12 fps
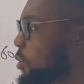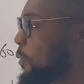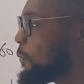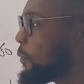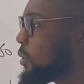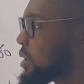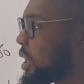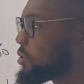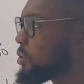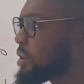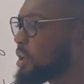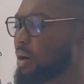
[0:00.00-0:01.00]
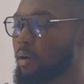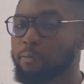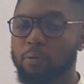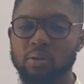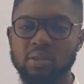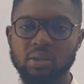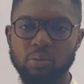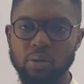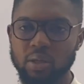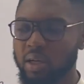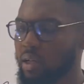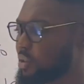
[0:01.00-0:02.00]
on 4,000 naira for
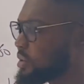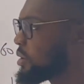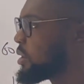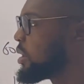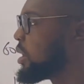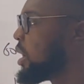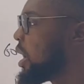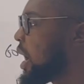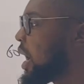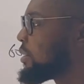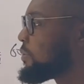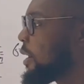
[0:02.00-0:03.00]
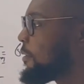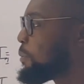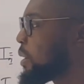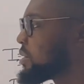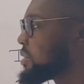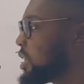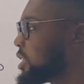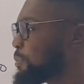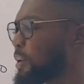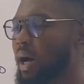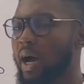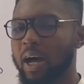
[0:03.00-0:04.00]
3 years at 5%
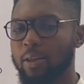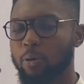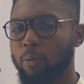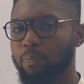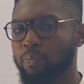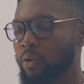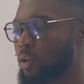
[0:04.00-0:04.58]
per annum.